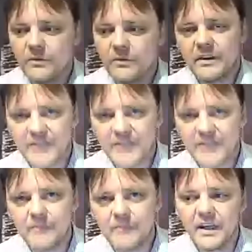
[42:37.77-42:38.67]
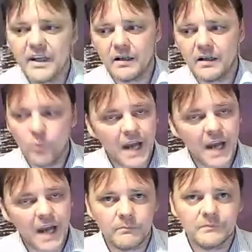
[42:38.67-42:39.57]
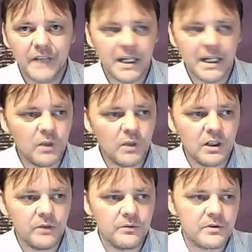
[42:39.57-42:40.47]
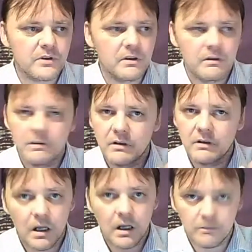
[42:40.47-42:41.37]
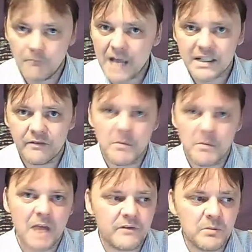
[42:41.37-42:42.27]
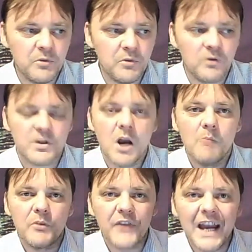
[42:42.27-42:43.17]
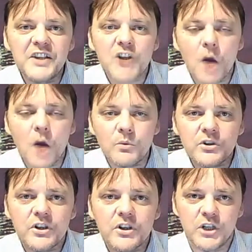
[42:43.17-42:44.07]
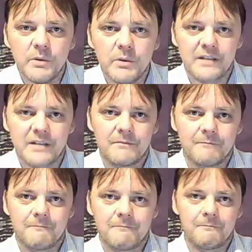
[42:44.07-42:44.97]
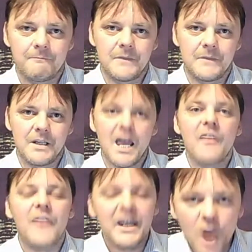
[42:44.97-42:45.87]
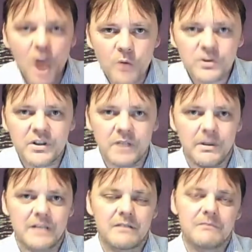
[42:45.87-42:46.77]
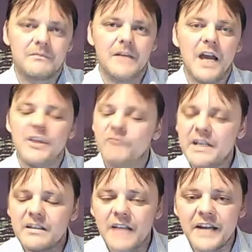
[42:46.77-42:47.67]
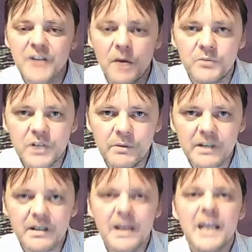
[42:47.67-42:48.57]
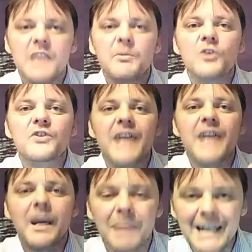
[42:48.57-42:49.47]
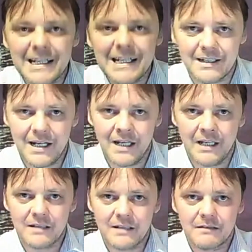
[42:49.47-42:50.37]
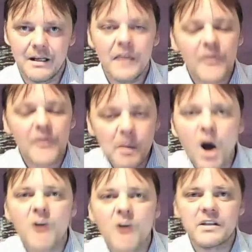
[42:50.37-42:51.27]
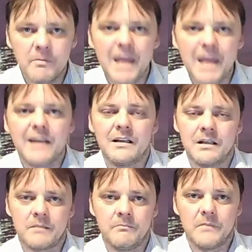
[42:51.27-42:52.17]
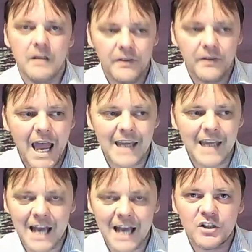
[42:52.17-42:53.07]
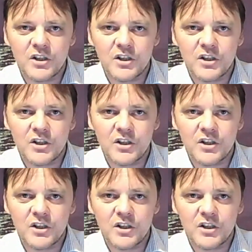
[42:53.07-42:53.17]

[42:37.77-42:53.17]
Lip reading: that the same thing would happen and he would lose massive amounts of support. But they don't do it. They don't do it. And the reason they don't do it is because they're complicit in it. They're part of the mechanism that is actually